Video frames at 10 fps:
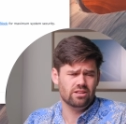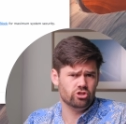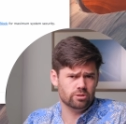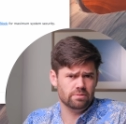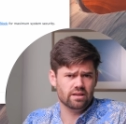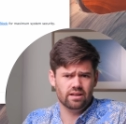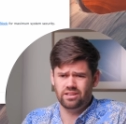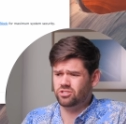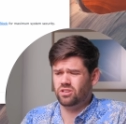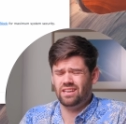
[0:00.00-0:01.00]
just
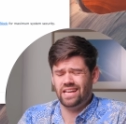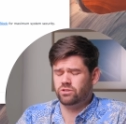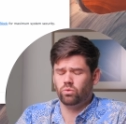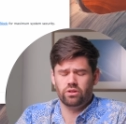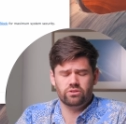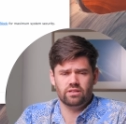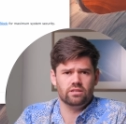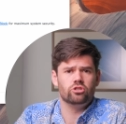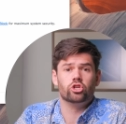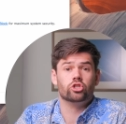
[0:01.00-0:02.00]
because it's one of those
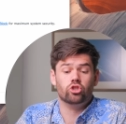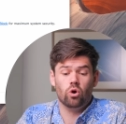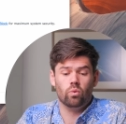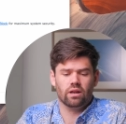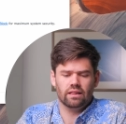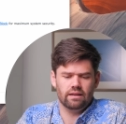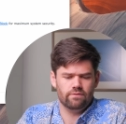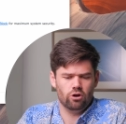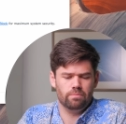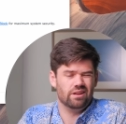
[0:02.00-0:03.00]
things you just don't want to
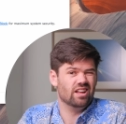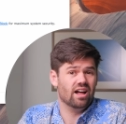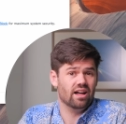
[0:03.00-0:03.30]
leave open